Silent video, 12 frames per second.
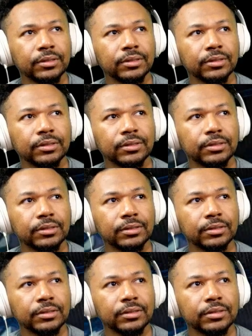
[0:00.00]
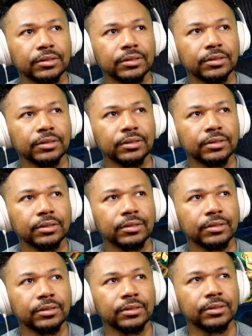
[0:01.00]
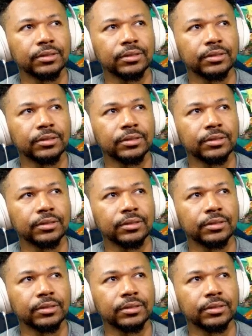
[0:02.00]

[no speech]